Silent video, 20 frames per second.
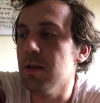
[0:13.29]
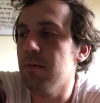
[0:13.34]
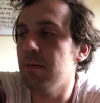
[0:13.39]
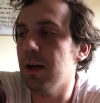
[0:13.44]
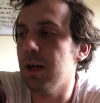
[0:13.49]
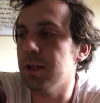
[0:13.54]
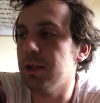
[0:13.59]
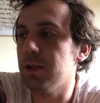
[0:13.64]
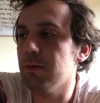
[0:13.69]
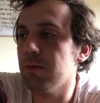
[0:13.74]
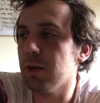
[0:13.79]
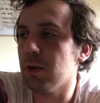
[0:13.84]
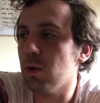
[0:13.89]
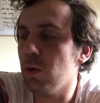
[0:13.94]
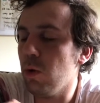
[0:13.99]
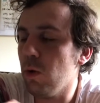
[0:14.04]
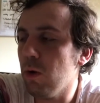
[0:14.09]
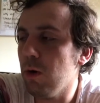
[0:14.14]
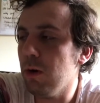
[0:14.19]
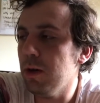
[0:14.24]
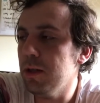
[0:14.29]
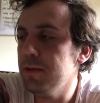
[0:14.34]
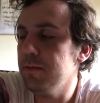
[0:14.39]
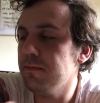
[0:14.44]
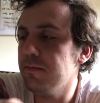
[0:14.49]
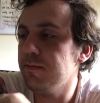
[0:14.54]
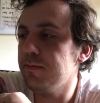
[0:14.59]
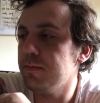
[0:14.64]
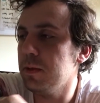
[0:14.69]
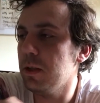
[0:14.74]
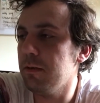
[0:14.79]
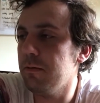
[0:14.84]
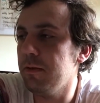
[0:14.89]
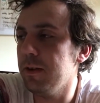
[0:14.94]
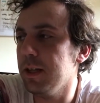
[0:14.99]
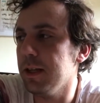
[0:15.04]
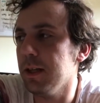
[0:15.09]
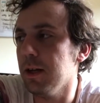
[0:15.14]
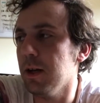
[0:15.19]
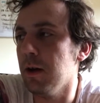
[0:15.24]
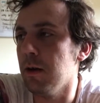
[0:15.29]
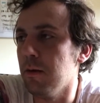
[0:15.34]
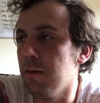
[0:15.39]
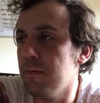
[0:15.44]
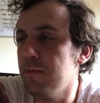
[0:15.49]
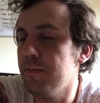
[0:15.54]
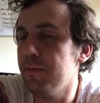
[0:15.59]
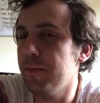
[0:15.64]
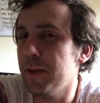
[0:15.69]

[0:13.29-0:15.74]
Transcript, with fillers: but to record a video